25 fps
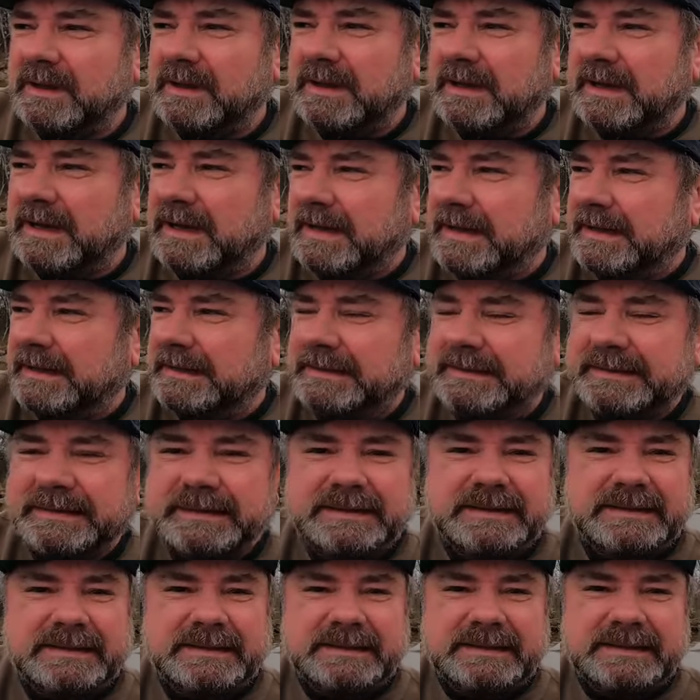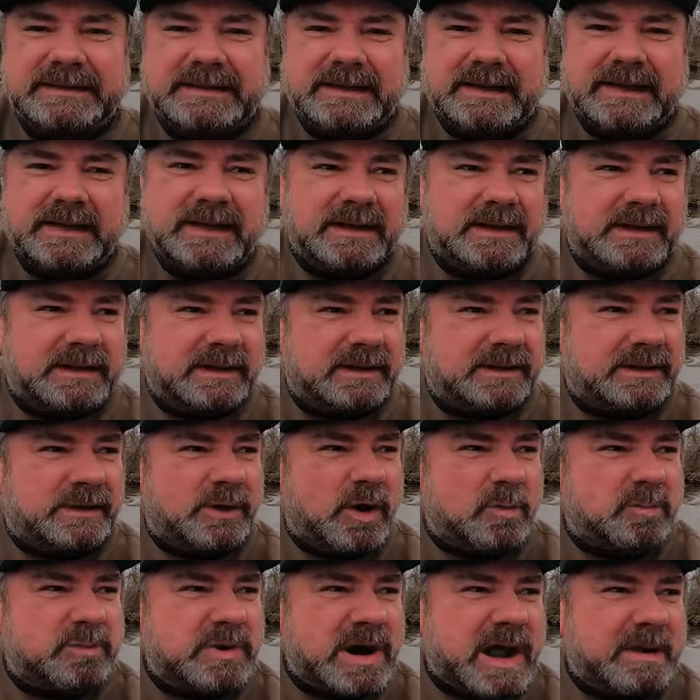uh,
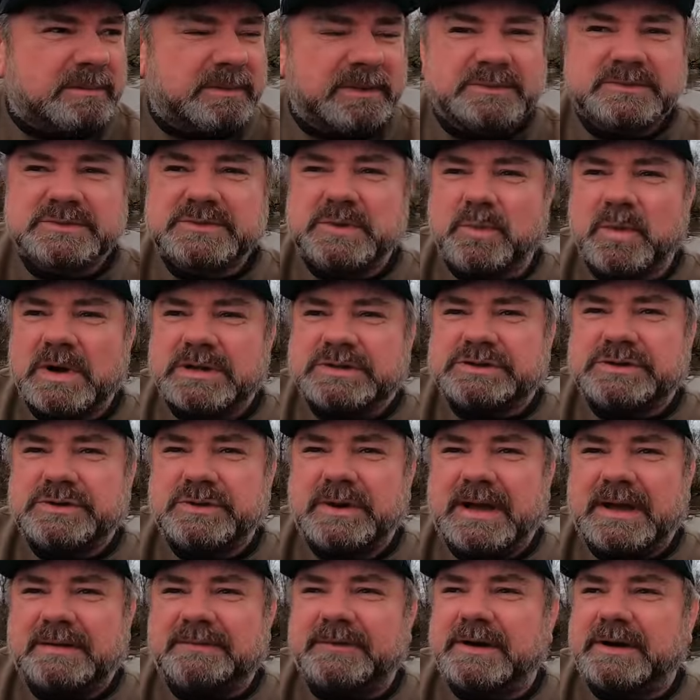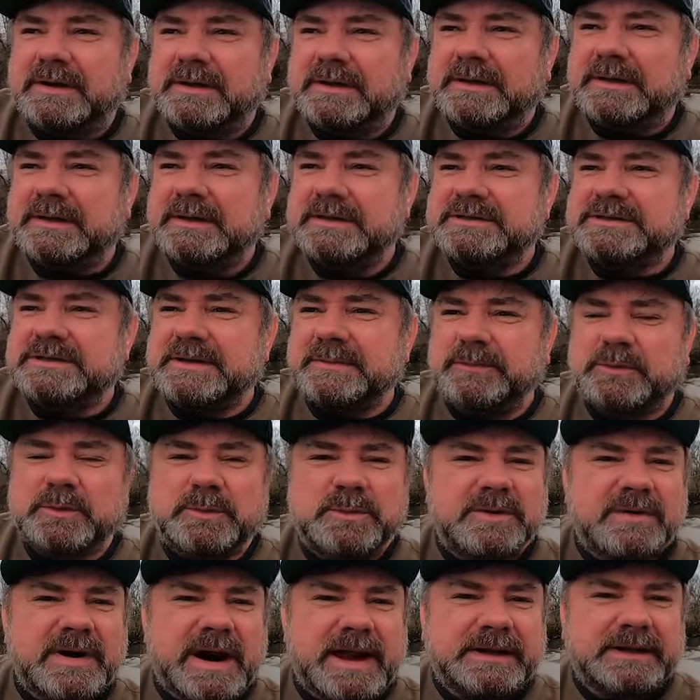no problems whatsoever seem to
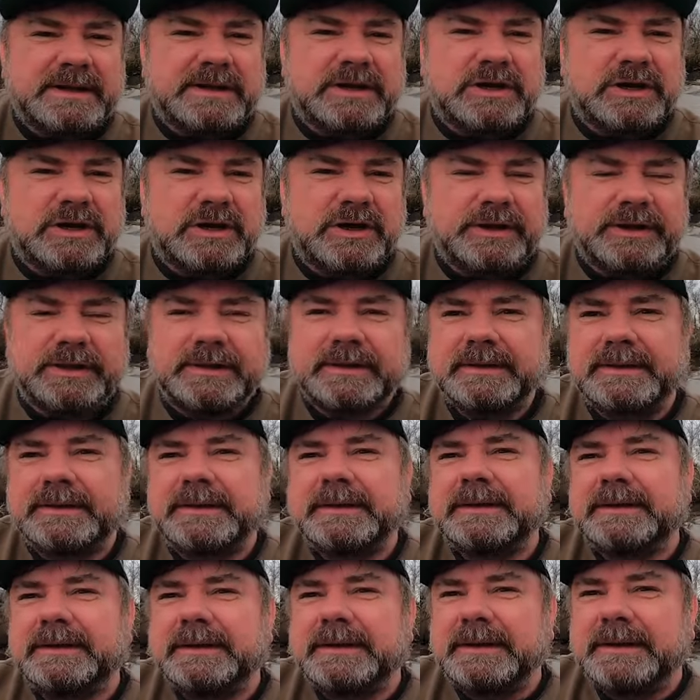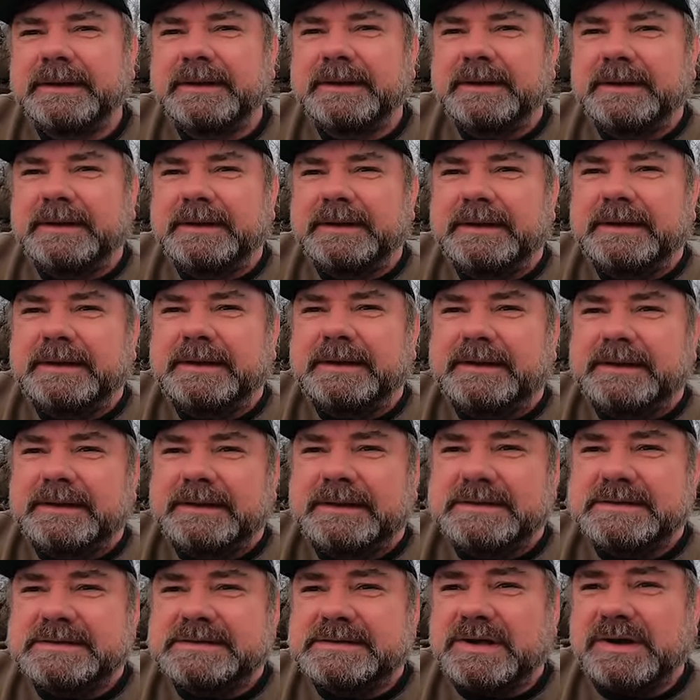be running good
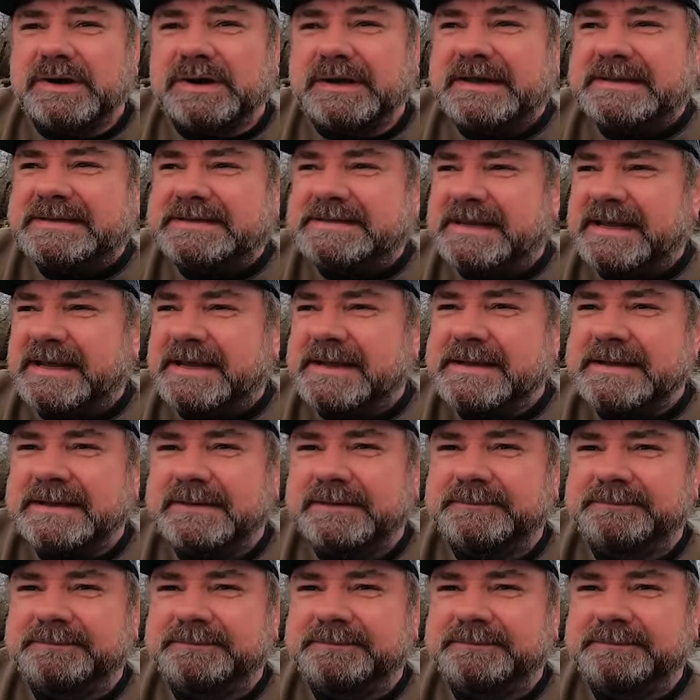so let's see